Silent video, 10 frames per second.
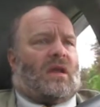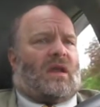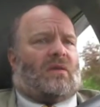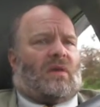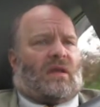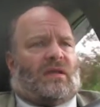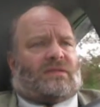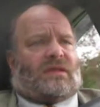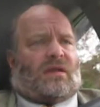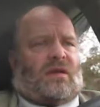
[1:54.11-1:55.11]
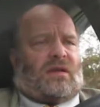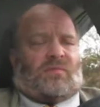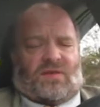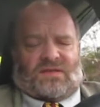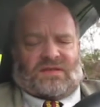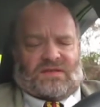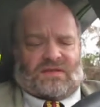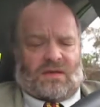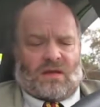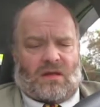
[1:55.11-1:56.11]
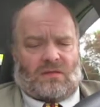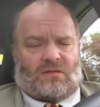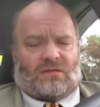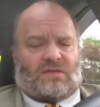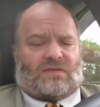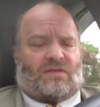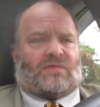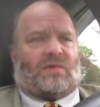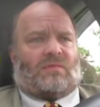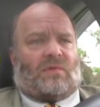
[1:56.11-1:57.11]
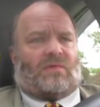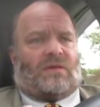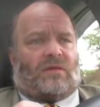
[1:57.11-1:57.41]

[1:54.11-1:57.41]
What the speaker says: Anyway, let's get on to business. Excuse me a moment.